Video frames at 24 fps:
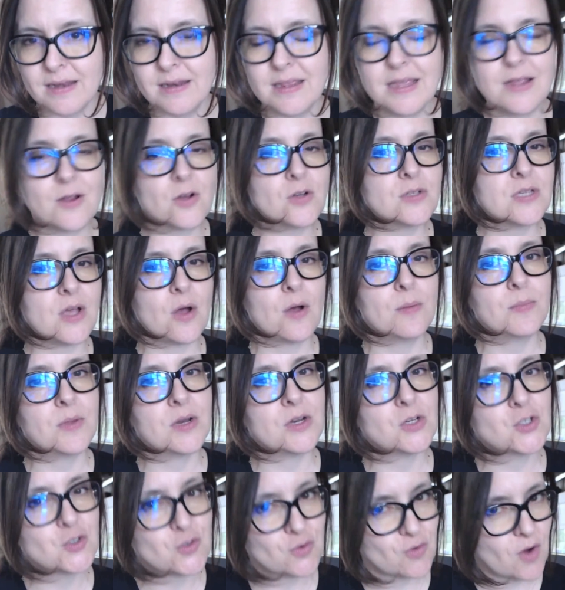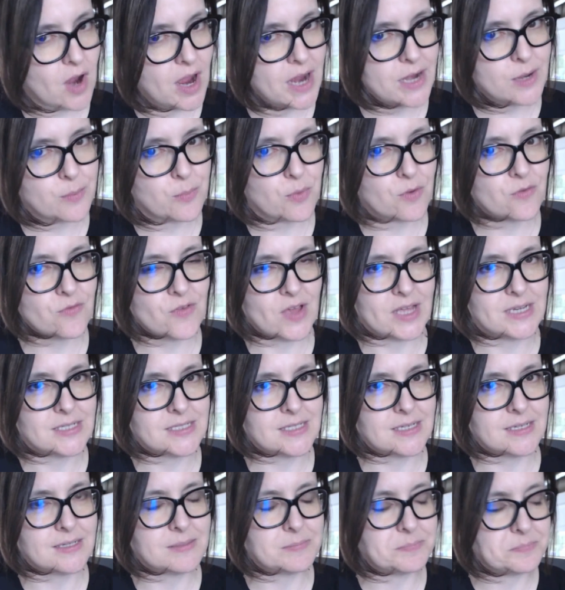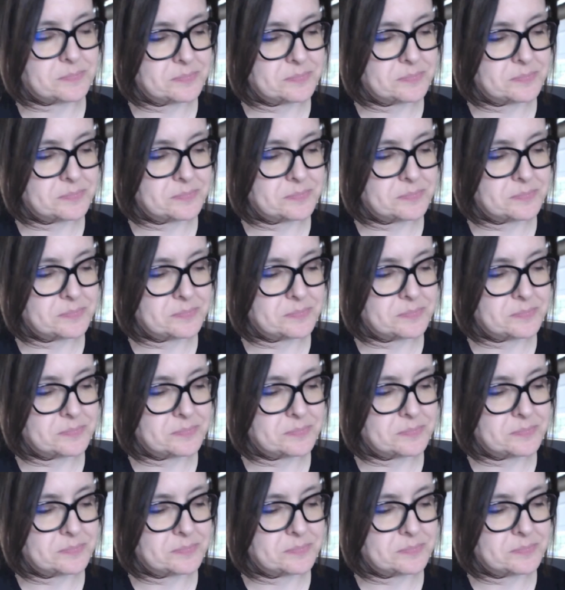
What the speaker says: Here's how I'm gonna try to prevent it.